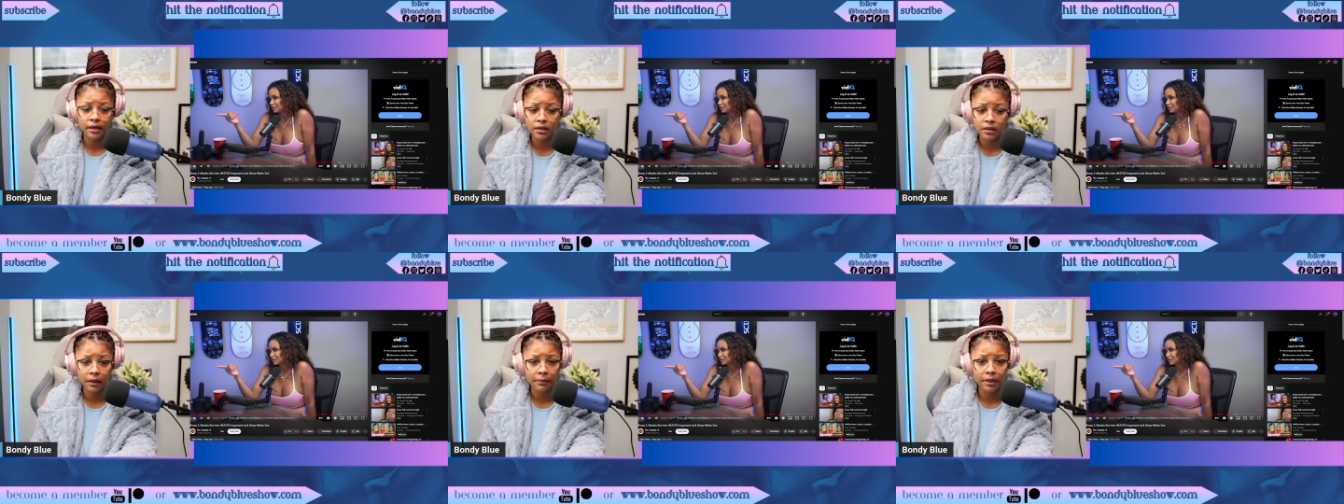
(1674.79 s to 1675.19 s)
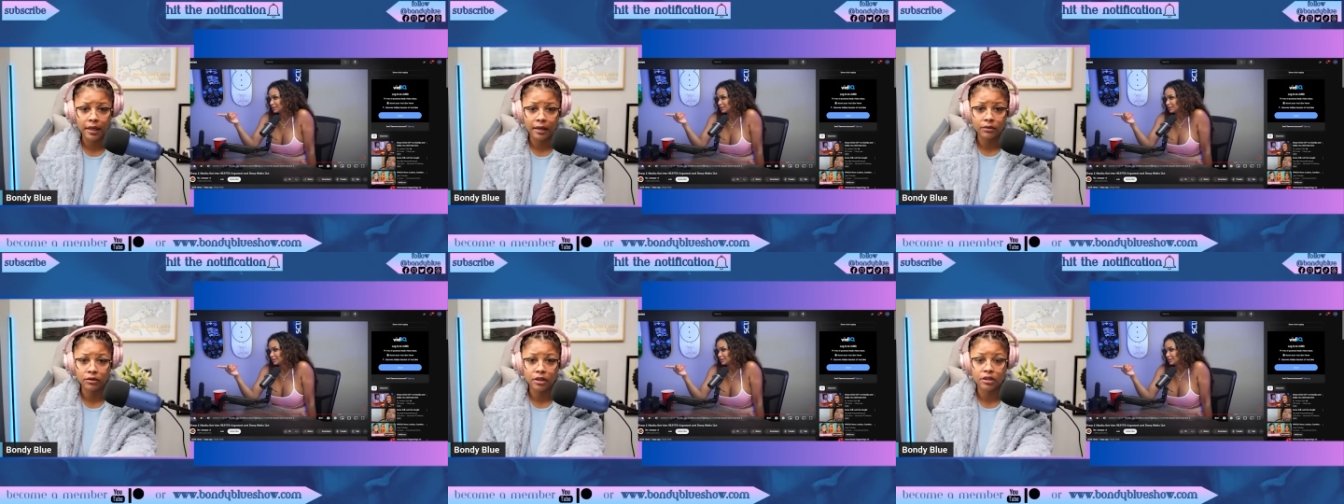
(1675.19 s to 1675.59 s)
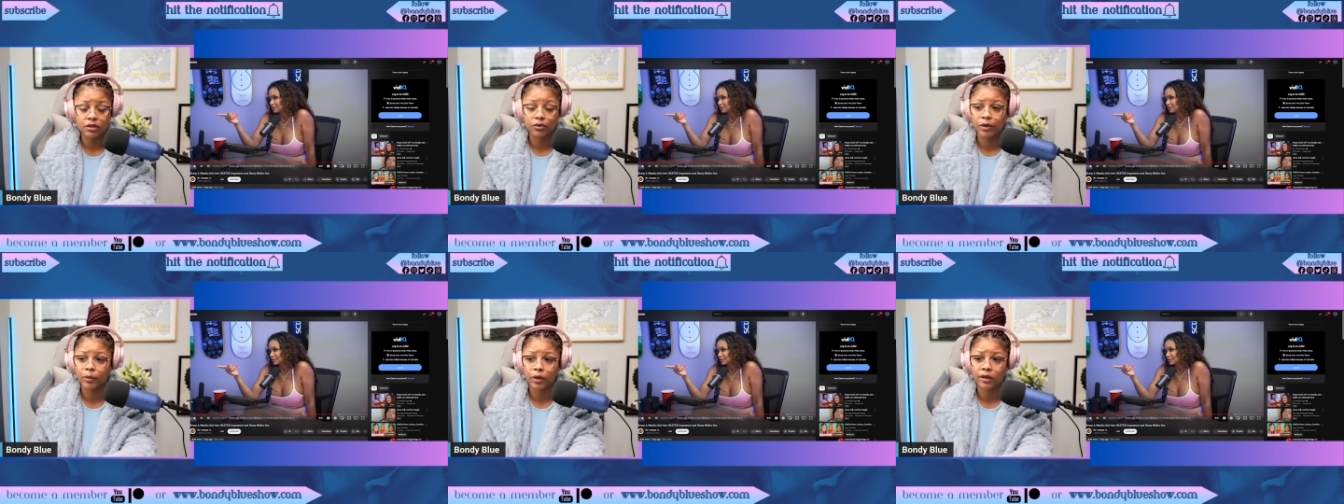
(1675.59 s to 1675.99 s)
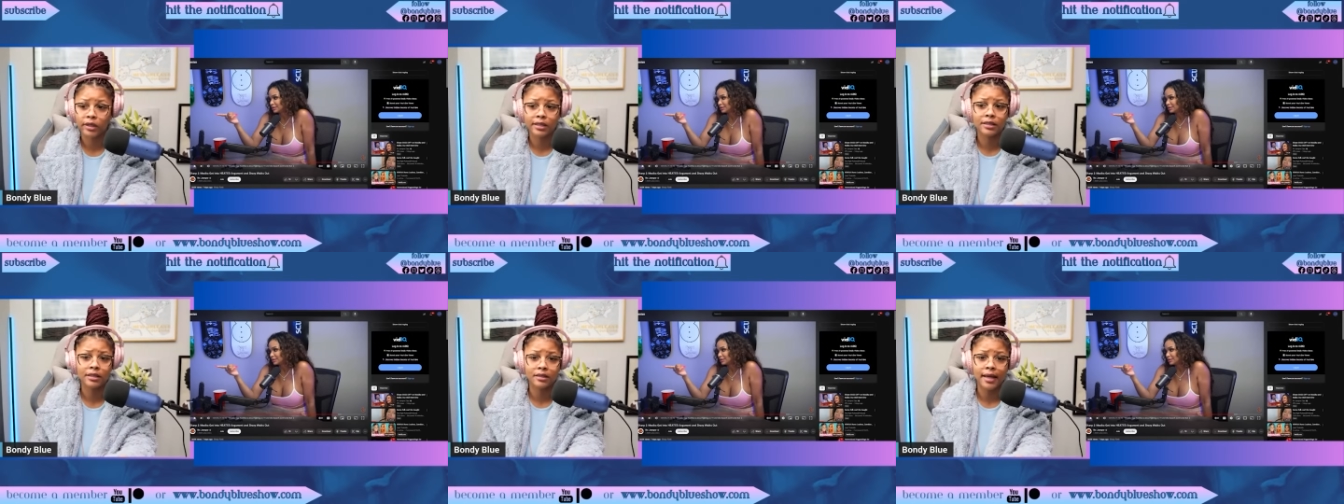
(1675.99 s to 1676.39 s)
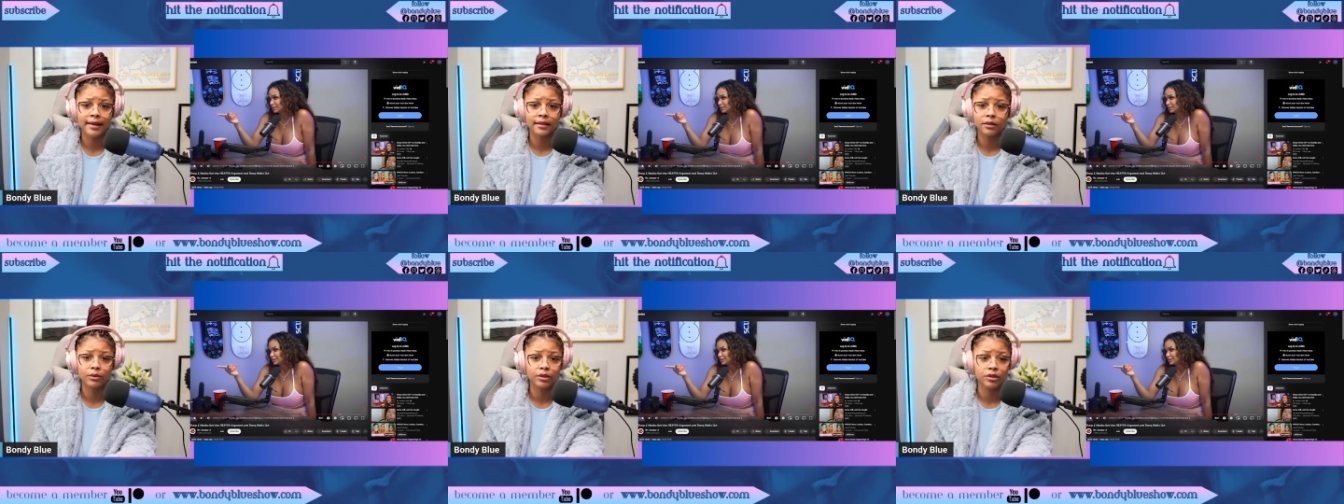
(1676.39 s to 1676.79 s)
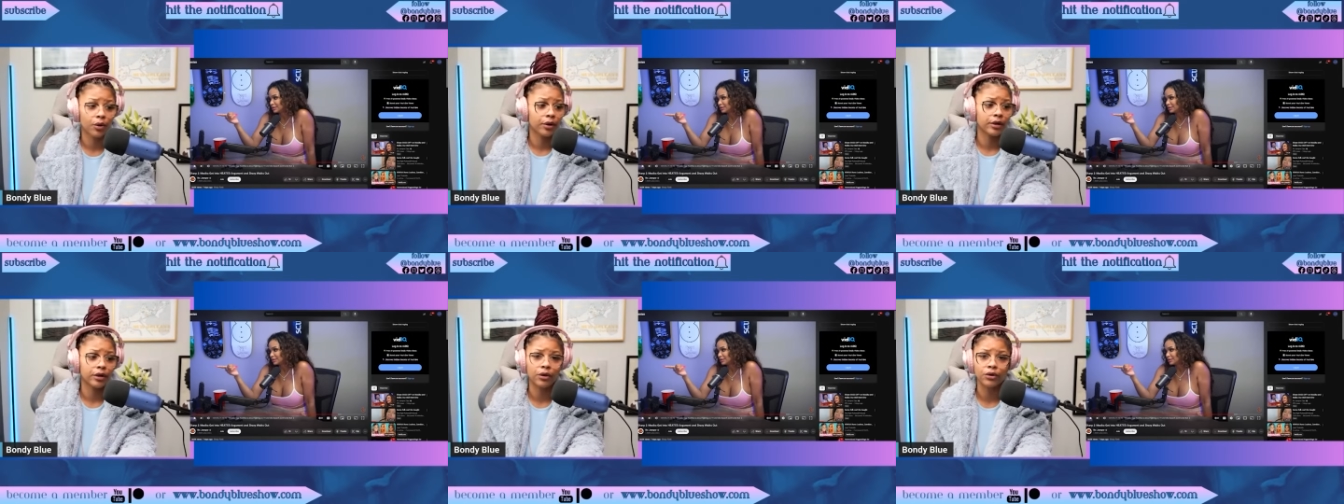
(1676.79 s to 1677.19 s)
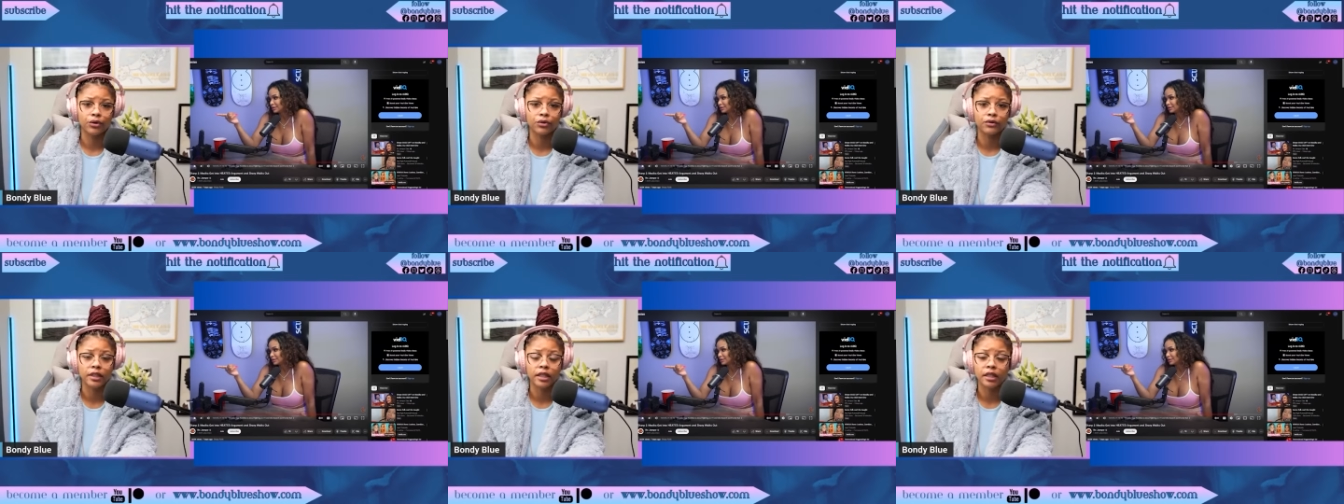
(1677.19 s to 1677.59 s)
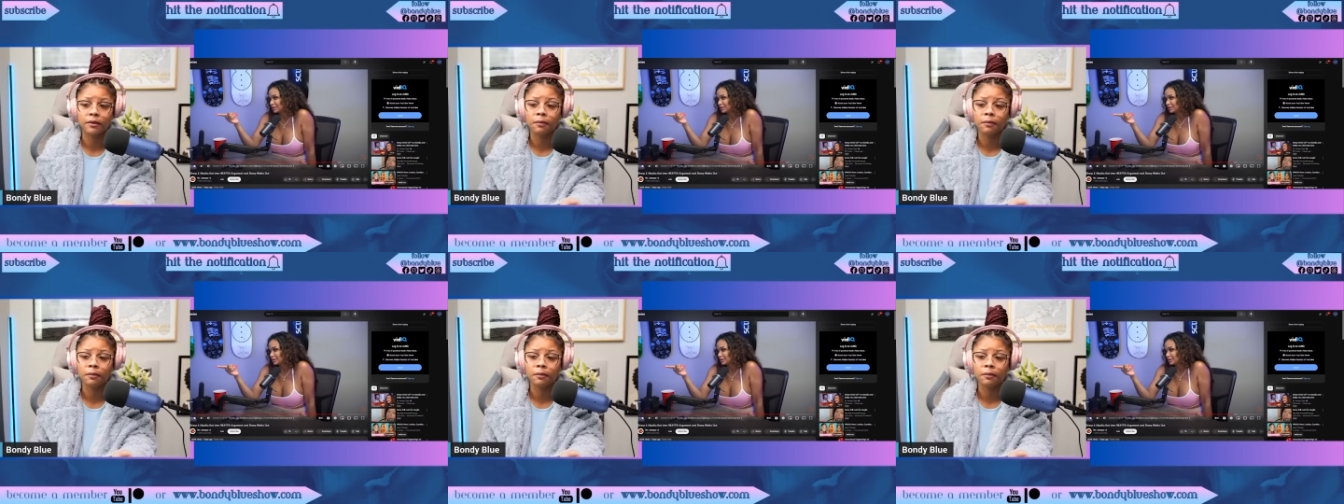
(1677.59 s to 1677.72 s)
Cause I mean, I don't disagree with her. That's exactly what's going on over there.